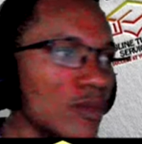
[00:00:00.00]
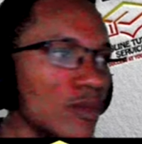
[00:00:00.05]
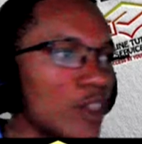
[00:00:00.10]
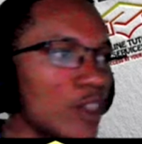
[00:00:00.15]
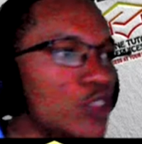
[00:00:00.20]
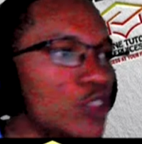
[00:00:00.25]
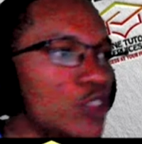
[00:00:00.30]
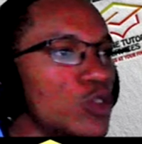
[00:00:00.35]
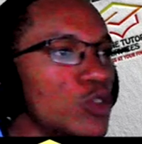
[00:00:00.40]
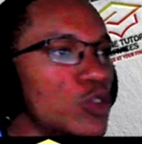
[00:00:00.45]

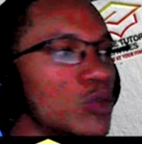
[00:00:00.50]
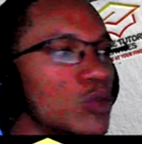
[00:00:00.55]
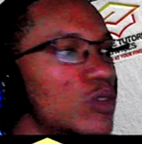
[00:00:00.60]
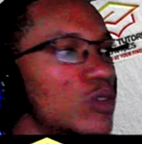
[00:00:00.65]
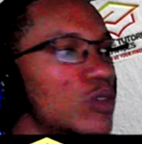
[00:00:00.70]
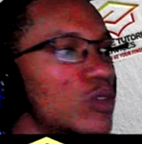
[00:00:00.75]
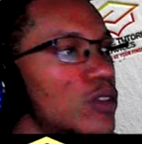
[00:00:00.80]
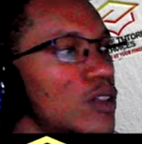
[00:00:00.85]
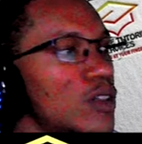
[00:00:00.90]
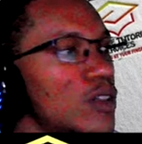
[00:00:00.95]
So
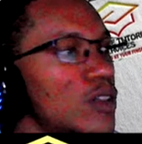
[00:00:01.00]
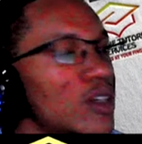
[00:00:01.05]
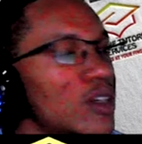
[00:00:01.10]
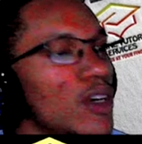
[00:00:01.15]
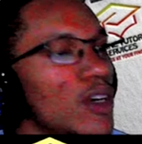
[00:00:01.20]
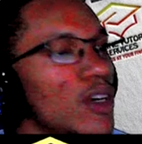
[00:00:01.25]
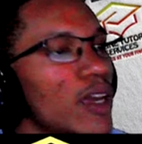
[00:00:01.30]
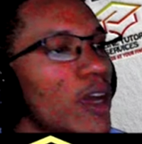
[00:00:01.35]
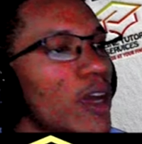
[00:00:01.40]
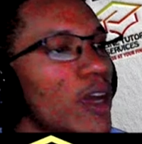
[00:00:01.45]

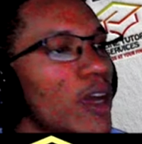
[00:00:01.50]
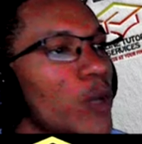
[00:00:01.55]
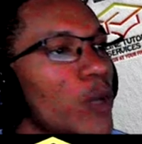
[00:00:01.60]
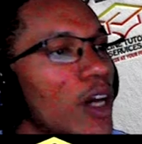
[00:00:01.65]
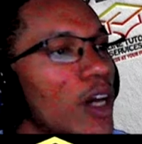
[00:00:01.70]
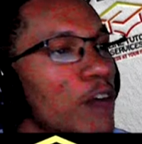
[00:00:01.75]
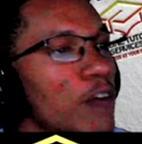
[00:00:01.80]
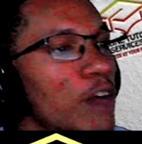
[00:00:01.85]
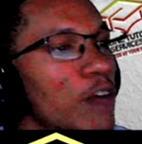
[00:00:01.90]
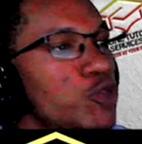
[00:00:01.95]
here we
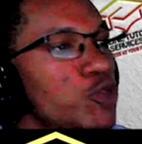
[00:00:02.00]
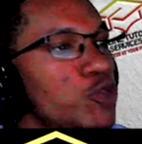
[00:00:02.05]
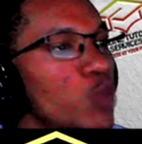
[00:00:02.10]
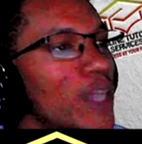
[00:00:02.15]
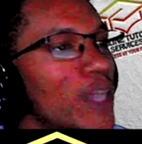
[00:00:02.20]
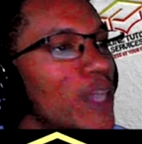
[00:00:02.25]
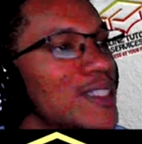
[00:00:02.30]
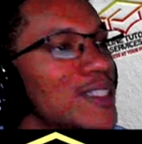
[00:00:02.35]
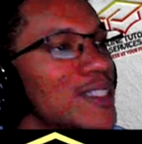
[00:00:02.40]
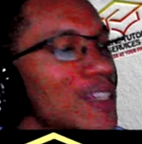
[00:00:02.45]
have
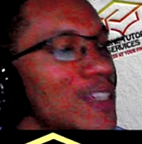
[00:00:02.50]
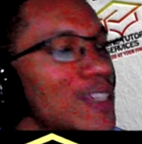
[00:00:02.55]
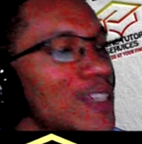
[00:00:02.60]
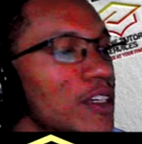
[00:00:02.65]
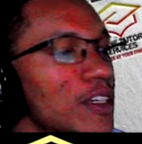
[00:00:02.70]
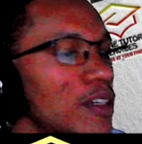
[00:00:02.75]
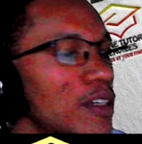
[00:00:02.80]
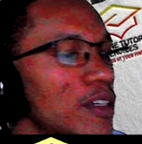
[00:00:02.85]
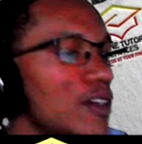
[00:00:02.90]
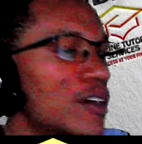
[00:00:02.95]
20
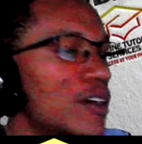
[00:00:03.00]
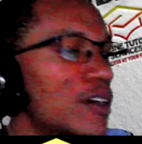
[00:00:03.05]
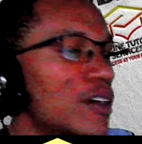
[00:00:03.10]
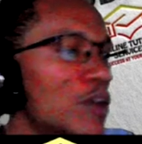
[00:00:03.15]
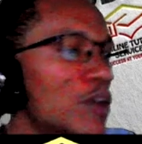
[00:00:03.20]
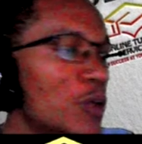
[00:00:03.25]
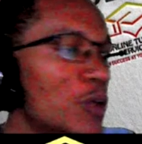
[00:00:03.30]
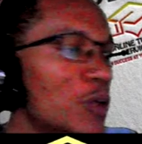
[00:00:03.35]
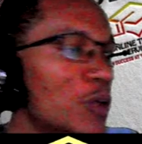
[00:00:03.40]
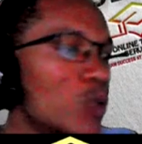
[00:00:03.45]

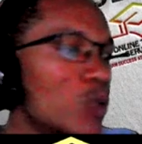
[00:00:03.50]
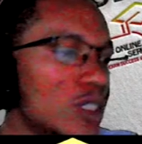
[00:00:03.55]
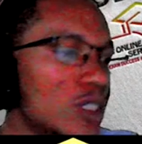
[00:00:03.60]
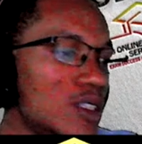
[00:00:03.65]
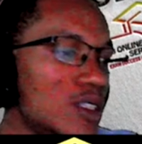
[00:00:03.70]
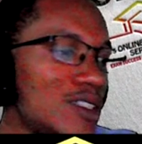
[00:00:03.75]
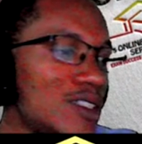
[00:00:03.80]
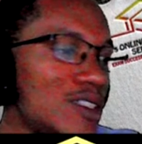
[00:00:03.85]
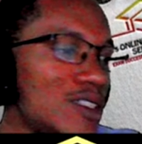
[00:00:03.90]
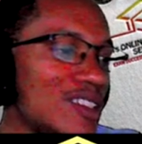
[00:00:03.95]

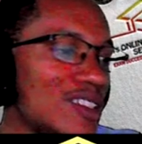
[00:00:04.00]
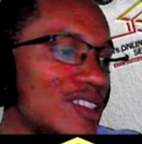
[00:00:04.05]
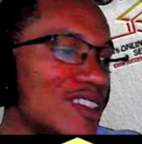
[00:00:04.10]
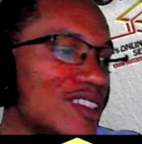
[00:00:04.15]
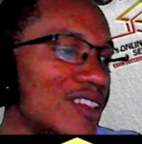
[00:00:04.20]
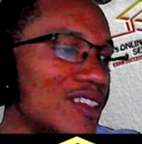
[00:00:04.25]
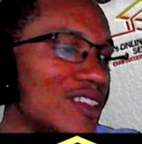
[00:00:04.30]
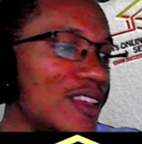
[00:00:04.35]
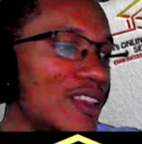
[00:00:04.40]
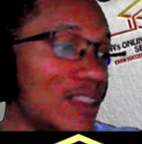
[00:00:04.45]
words
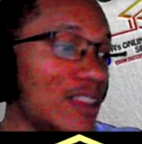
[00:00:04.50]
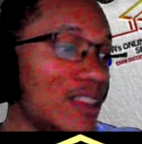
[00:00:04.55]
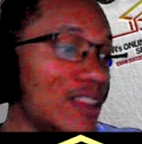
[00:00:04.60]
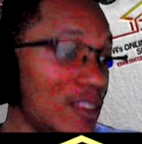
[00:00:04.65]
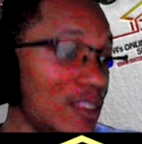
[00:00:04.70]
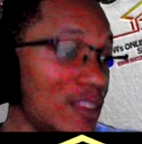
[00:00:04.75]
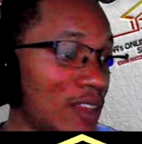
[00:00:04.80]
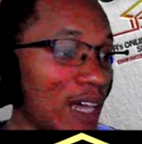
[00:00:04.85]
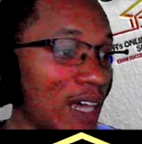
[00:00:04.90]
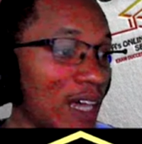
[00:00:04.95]

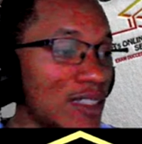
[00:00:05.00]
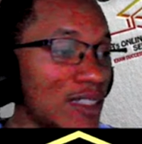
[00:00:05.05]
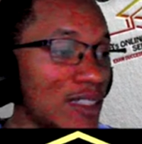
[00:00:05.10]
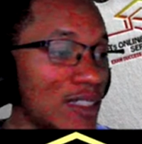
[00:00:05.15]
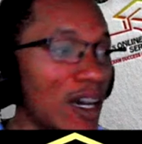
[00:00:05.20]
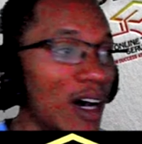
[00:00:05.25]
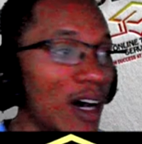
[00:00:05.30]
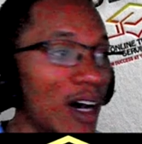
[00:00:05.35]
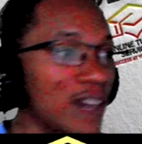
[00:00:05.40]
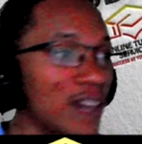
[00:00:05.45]
that
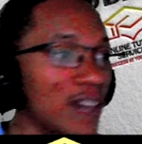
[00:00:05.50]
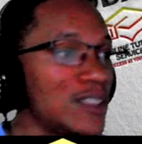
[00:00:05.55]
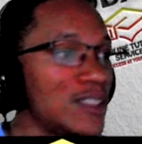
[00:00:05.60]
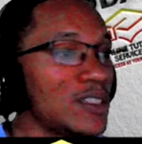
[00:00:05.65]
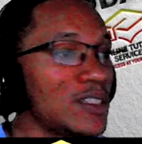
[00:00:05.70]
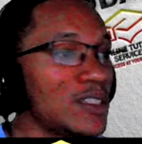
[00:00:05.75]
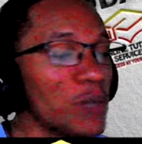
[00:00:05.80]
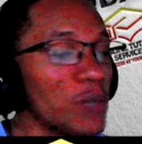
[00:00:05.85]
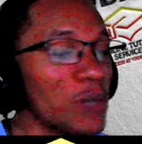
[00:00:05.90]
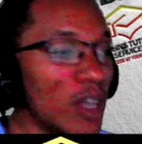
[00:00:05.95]
are
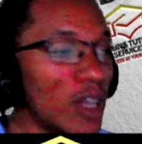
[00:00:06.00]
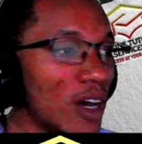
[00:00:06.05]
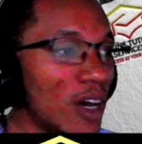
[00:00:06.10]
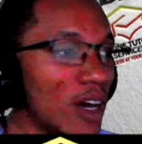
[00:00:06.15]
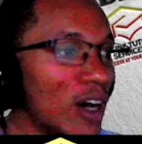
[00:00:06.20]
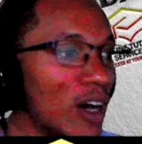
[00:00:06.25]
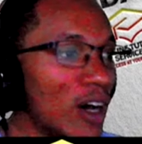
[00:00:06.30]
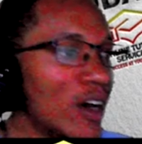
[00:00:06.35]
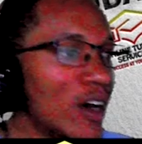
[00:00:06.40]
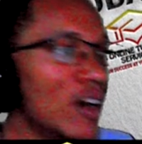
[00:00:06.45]

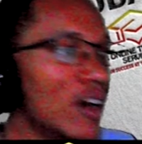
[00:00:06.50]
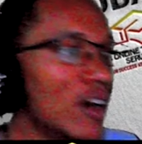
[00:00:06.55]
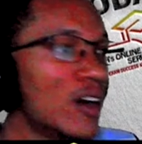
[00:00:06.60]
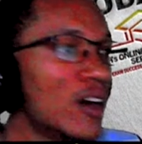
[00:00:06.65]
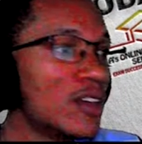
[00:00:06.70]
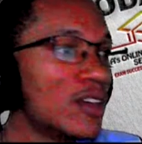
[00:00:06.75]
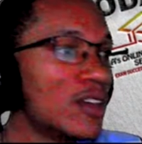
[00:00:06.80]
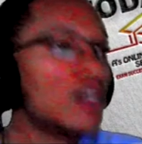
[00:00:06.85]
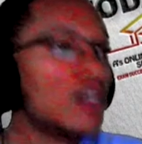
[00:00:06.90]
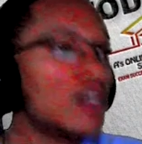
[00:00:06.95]
similar
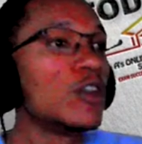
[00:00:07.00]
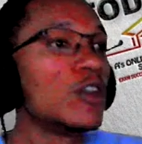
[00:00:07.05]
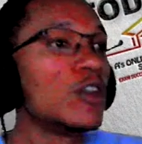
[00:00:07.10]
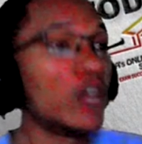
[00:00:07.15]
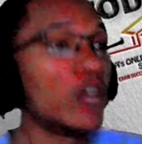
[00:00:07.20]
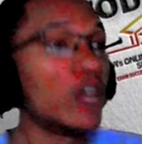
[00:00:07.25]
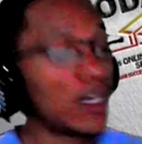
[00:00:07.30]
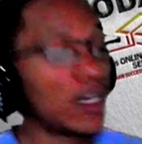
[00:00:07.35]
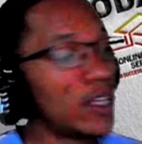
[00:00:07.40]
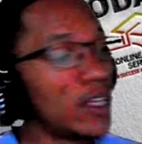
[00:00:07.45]
or
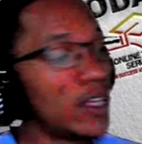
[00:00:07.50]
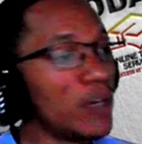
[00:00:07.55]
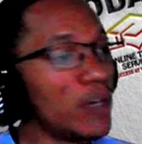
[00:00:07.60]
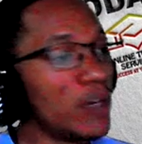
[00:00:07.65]
that came